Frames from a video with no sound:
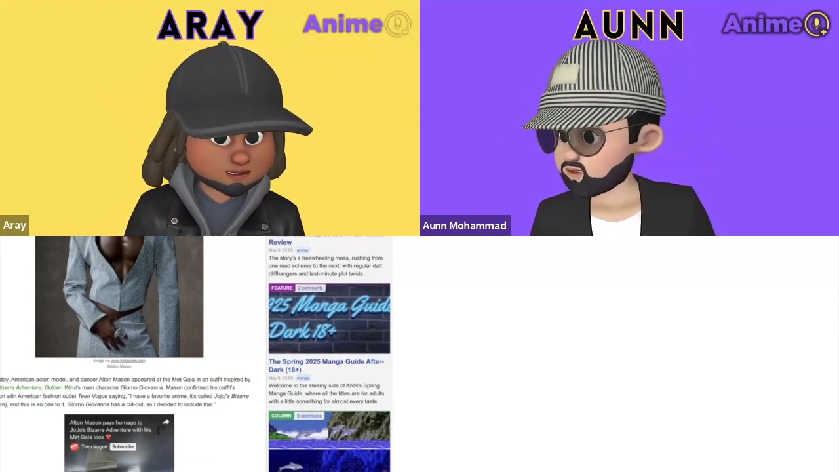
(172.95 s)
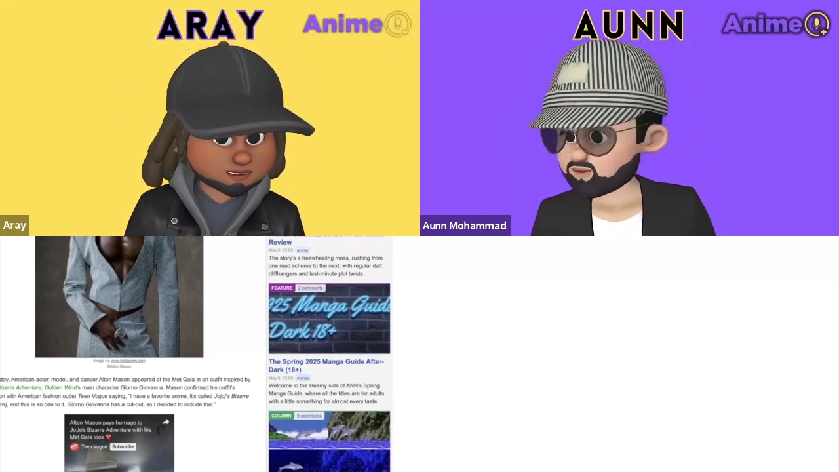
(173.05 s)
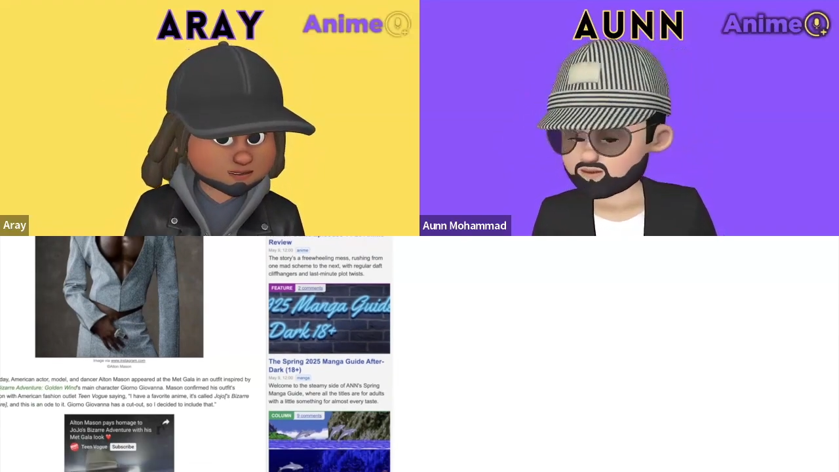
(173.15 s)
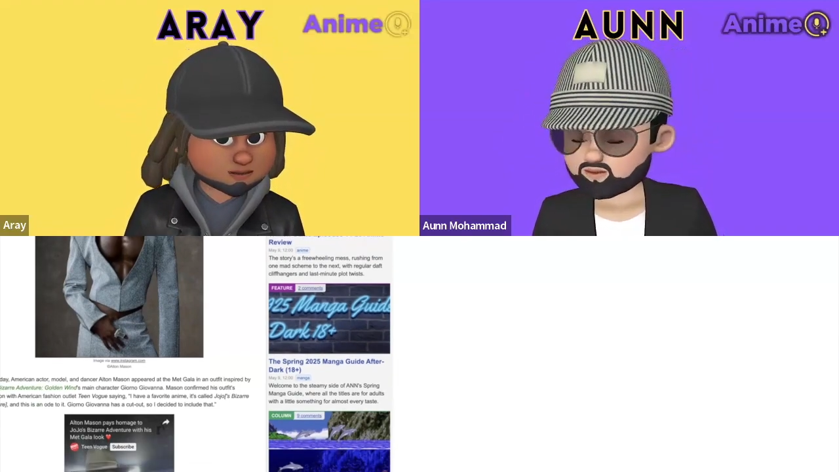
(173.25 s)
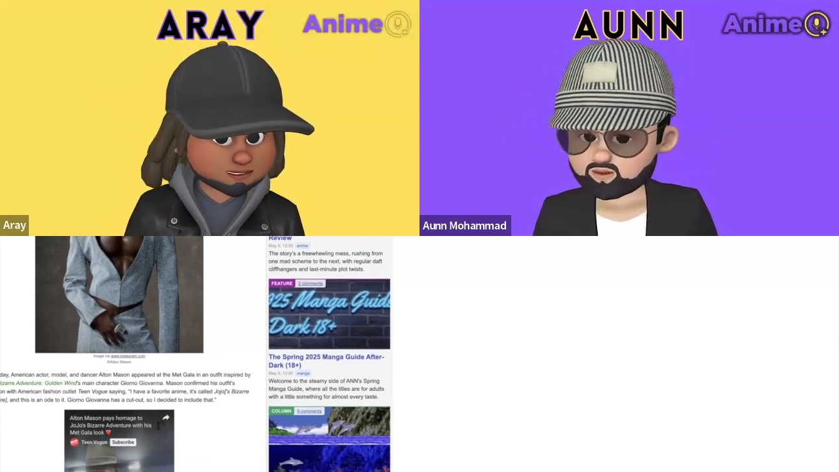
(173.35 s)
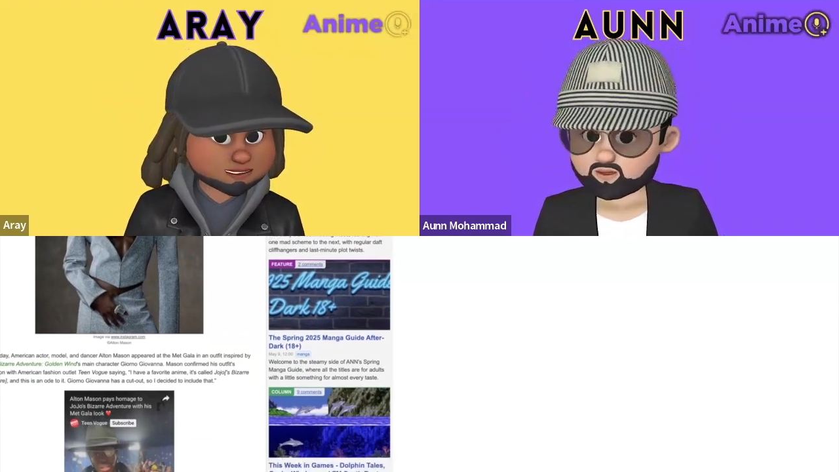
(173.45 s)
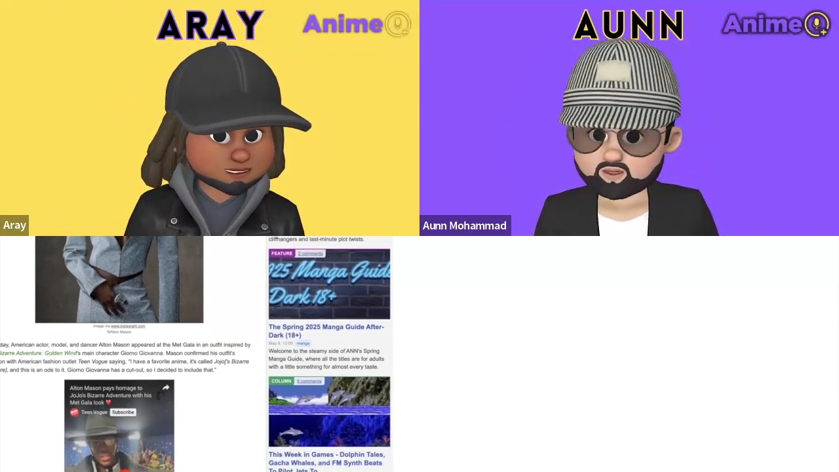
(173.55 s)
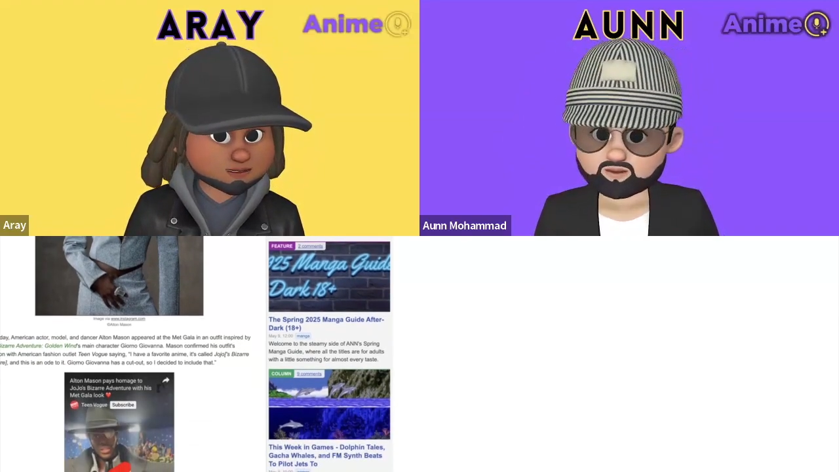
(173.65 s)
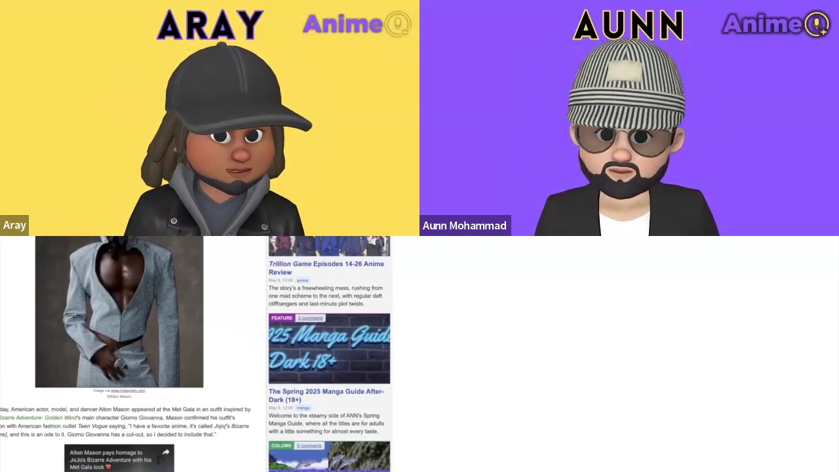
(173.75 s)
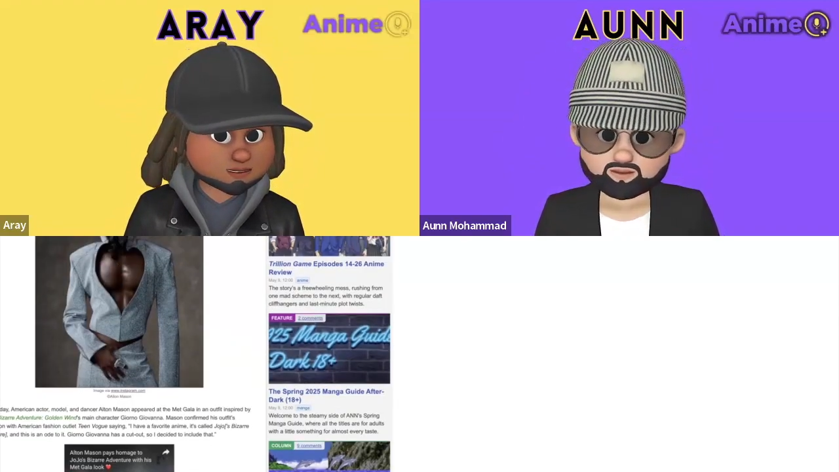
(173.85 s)
And you can see
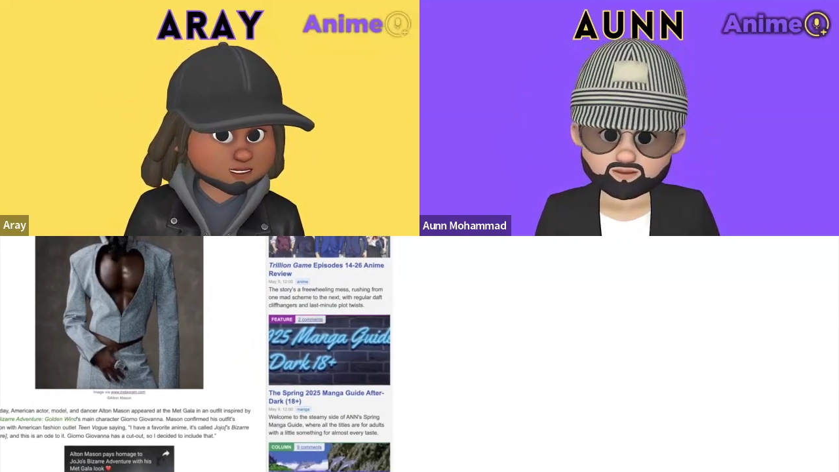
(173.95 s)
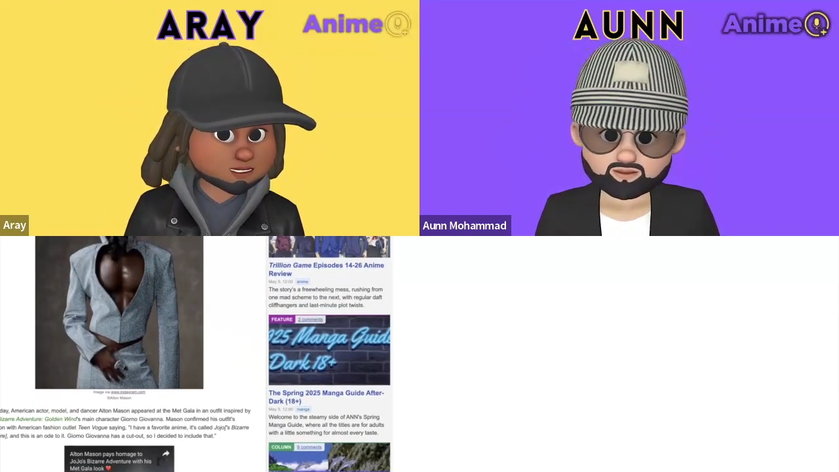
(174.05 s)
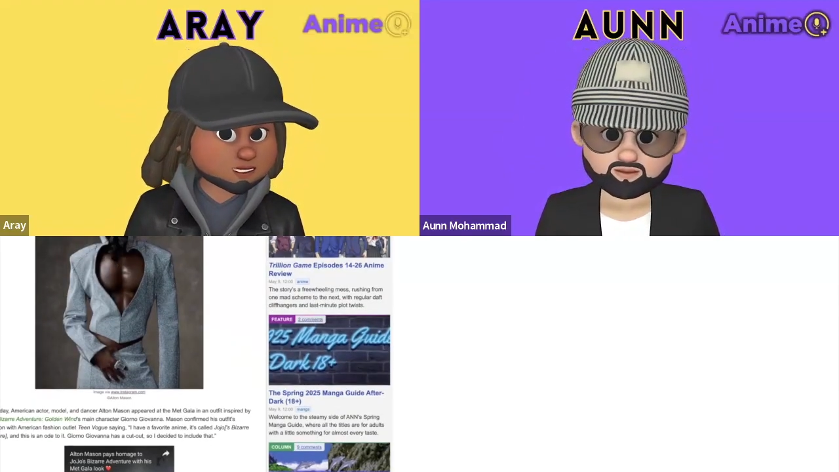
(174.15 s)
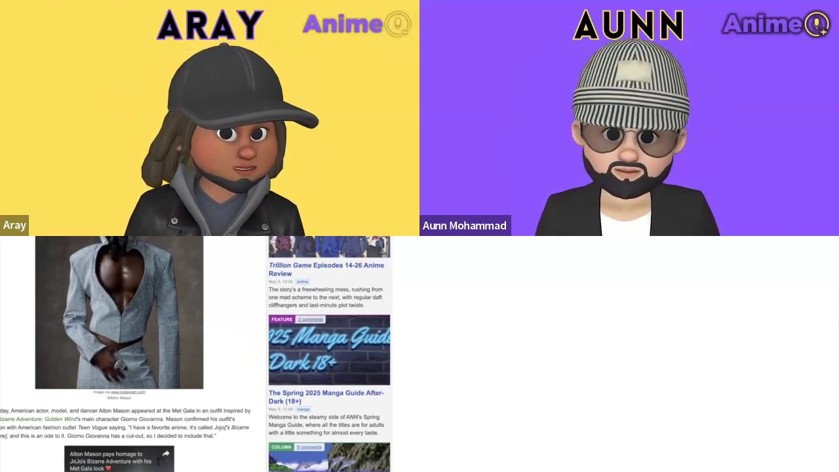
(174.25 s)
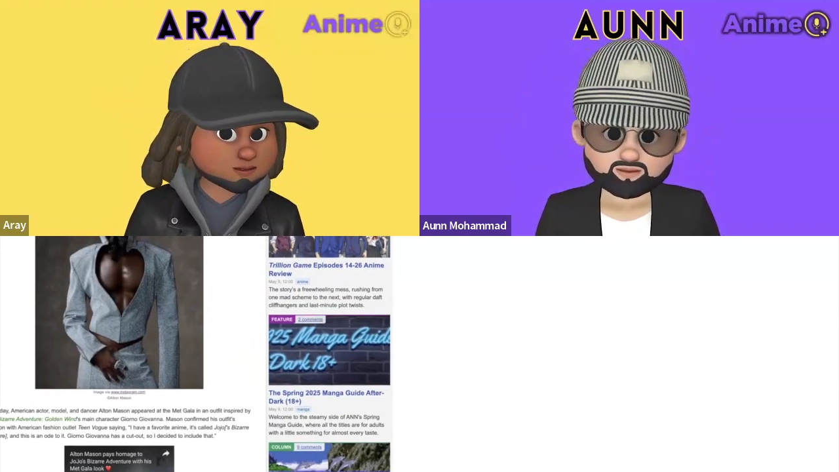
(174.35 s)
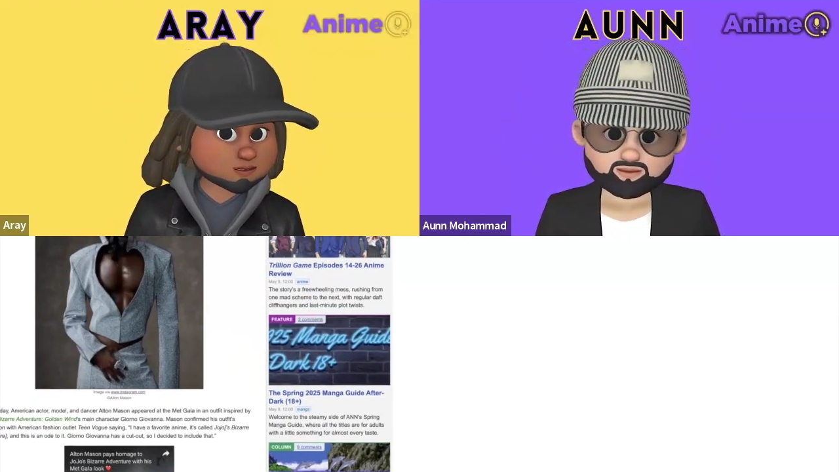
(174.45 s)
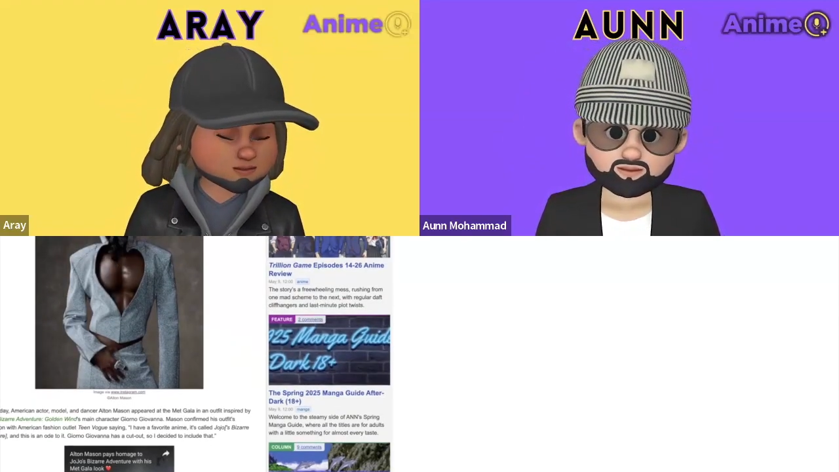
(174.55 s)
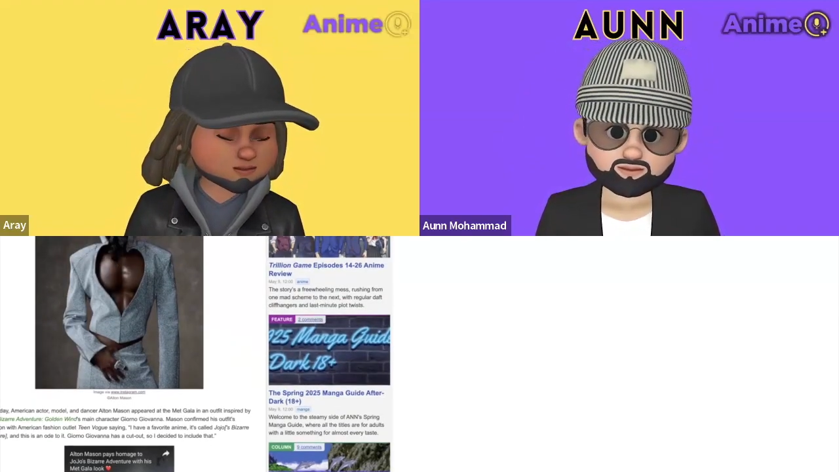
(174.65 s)
his fit right here, bro.